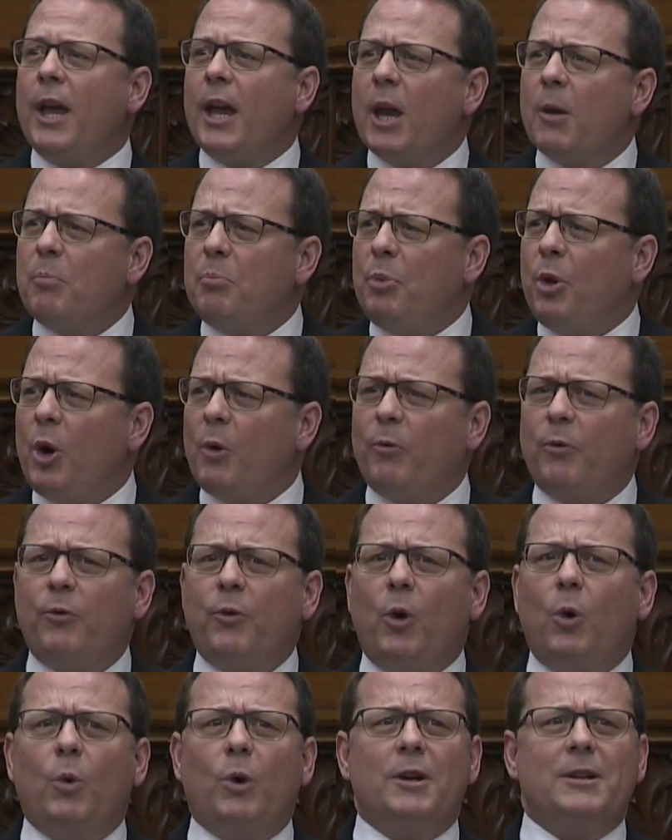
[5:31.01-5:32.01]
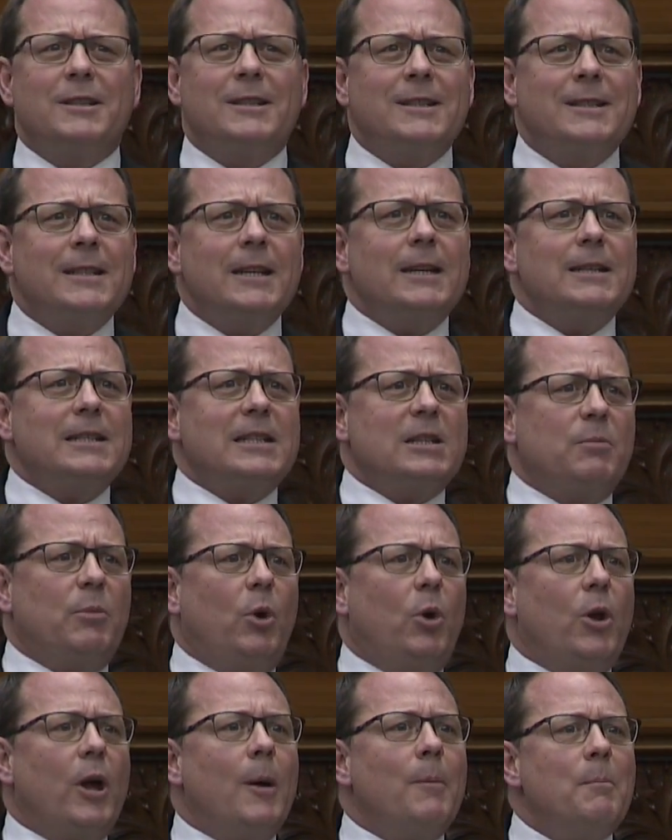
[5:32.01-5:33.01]
and put forward
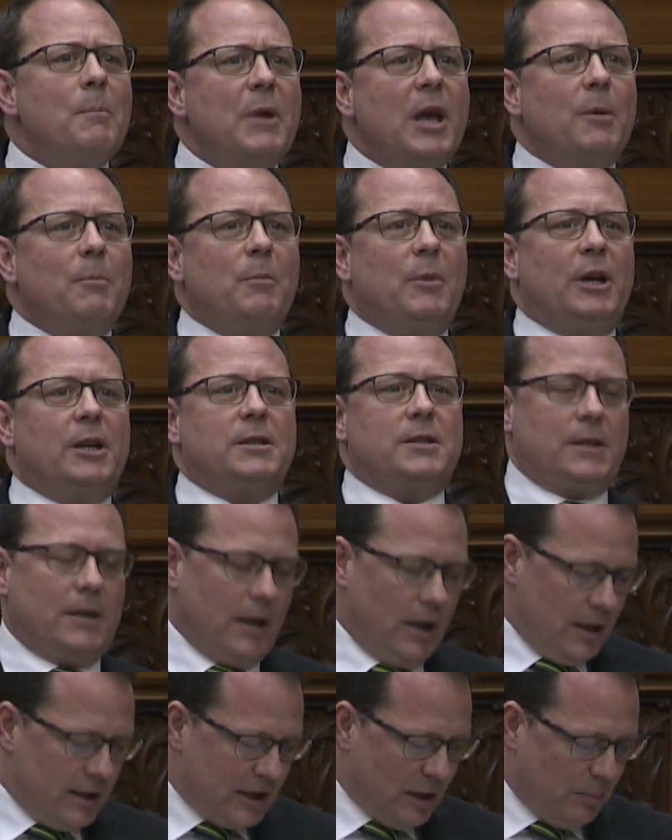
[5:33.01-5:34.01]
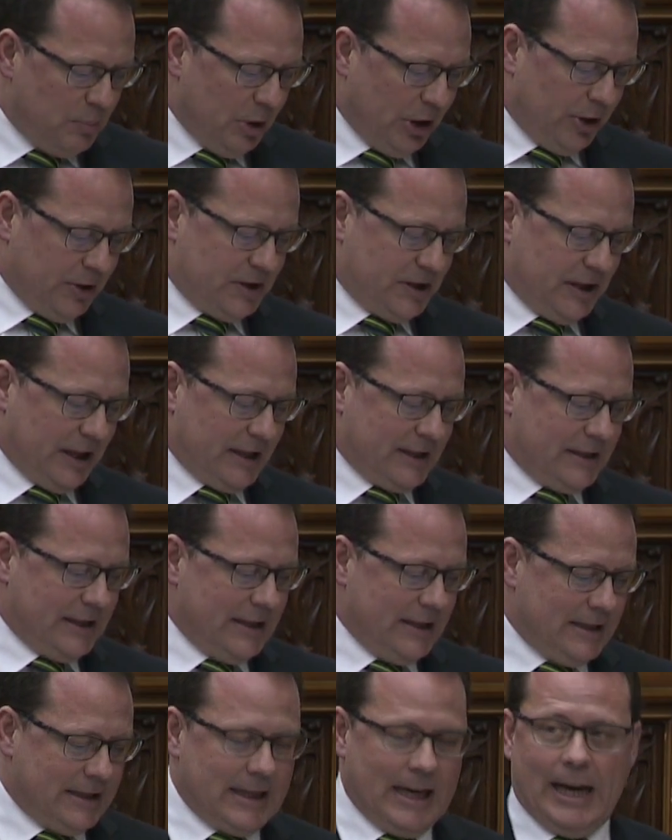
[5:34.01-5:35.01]
sensible amendments to Bill
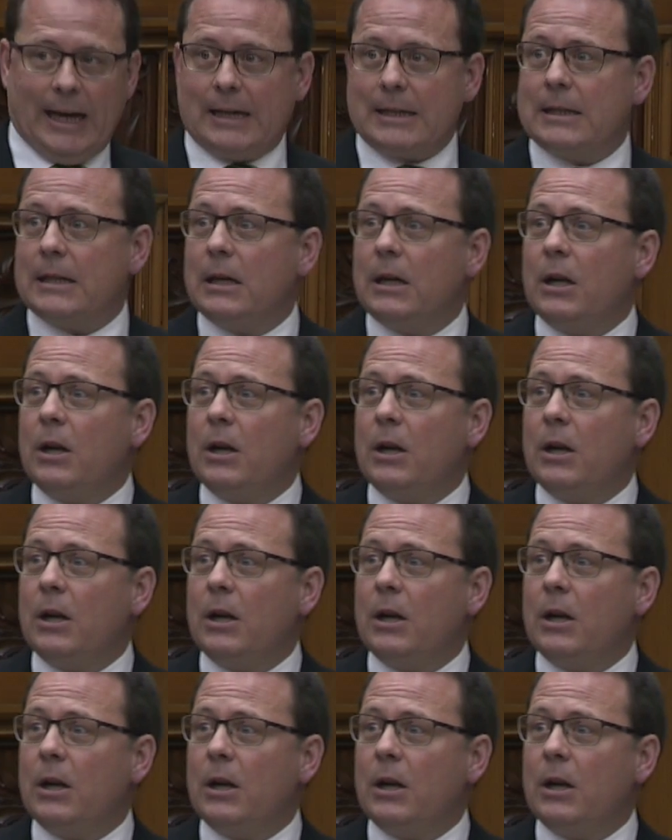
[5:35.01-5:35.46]
66.